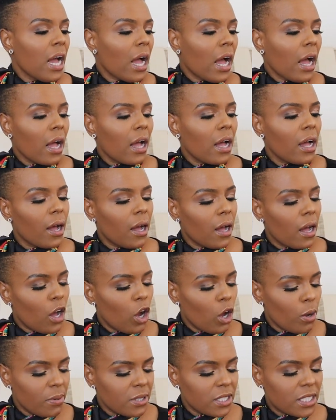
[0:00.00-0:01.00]

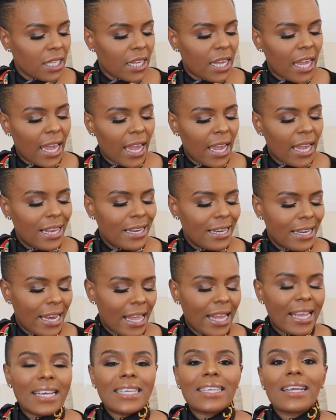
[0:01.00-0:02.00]
Urban Decay
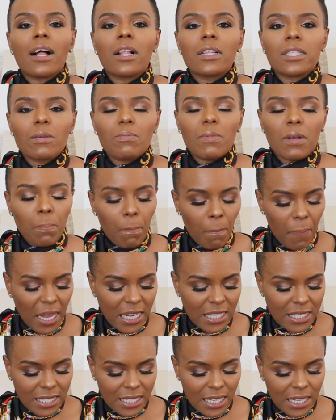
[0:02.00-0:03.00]
Naked Ultimate
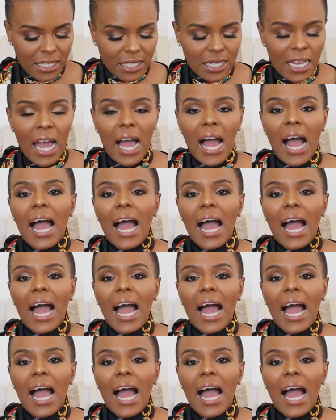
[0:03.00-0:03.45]
Basics.